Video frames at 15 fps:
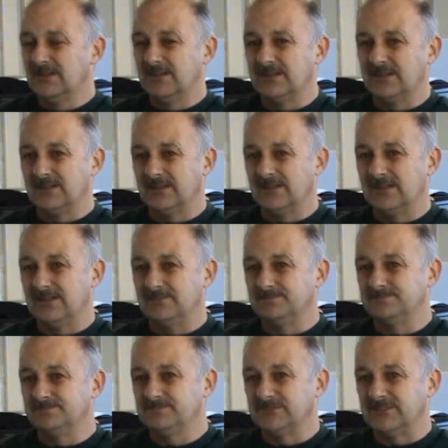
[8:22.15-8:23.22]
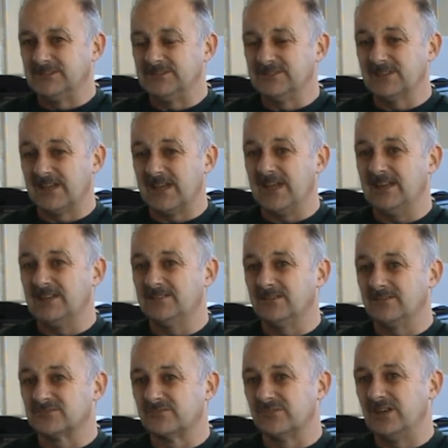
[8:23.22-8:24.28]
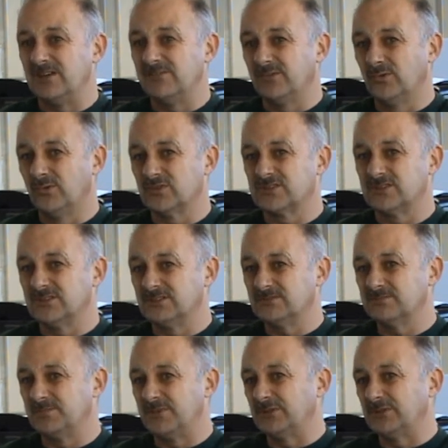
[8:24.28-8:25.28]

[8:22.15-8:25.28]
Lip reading: And again I was really fortunate.